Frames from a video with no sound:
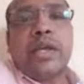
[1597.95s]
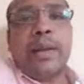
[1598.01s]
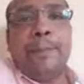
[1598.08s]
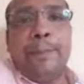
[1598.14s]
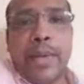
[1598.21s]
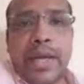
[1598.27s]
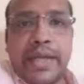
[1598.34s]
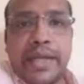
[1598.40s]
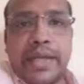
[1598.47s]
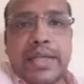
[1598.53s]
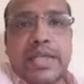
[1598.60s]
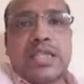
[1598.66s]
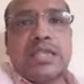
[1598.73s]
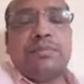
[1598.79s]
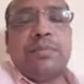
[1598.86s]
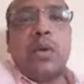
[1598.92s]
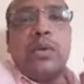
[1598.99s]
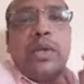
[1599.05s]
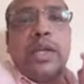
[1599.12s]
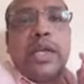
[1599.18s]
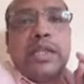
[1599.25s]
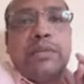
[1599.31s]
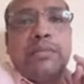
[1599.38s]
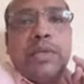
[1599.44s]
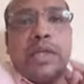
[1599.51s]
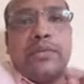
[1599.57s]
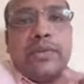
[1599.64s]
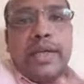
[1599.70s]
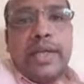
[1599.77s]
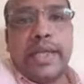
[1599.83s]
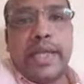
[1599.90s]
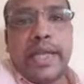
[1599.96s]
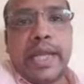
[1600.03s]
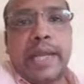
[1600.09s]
Comparator is mounted in between